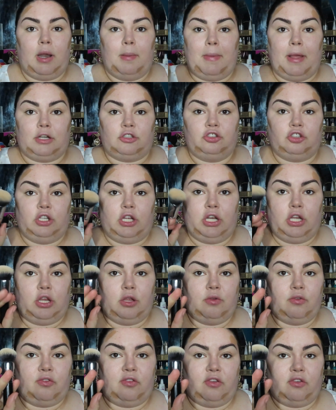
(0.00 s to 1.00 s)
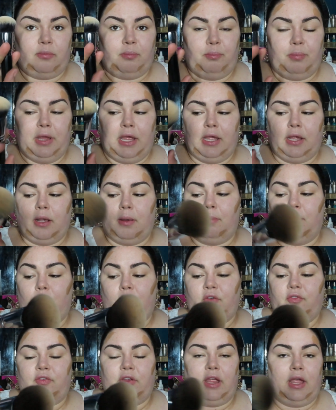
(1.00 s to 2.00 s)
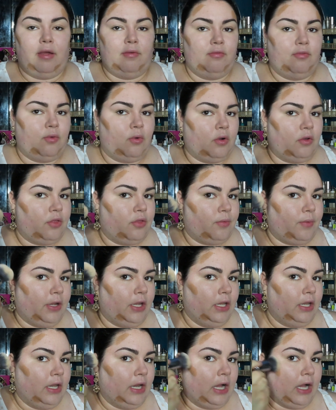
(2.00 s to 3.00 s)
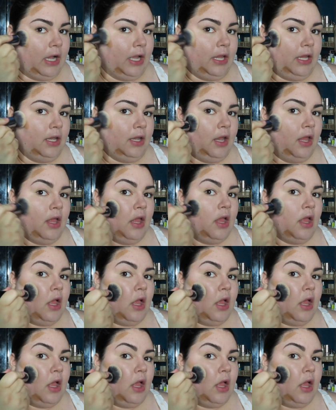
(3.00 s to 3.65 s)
I'm actually going to use this big Morphe M439